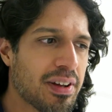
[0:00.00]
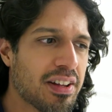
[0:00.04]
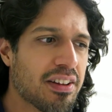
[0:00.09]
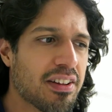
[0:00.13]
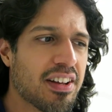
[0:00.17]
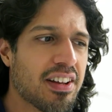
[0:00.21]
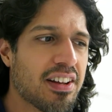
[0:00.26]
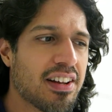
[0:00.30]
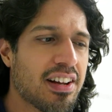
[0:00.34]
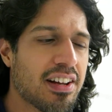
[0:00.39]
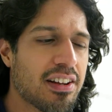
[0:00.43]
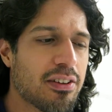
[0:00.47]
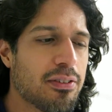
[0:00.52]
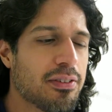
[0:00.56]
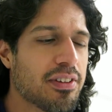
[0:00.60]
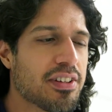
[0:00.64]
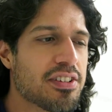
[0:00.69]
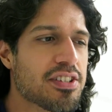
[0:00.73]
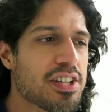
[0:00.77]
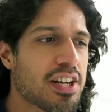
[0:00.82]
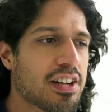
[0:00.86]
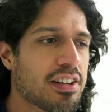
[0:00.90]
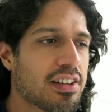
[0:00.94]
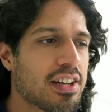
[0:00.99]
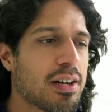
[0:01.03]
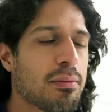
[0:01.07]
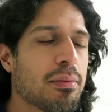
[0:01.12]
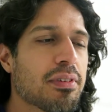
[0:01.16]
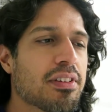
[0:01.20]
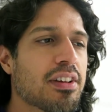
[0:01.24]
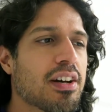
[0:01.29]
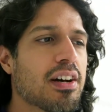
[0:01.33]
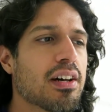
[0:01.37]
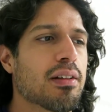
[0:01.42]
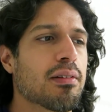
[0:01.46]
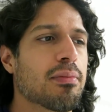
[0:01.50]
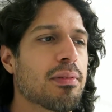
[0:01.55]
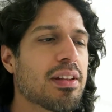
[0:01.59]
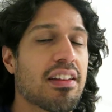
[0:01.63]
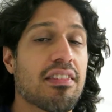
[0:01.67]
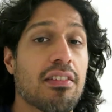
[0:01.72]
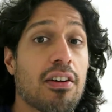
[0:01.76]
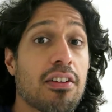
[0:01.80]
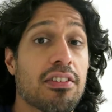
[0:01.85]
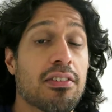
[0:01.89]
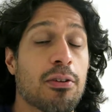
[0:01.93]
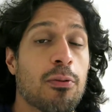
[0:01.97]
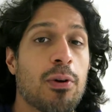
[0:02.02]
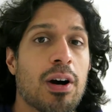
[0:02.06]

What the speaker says: I think I got only shocked a couple times, but that's also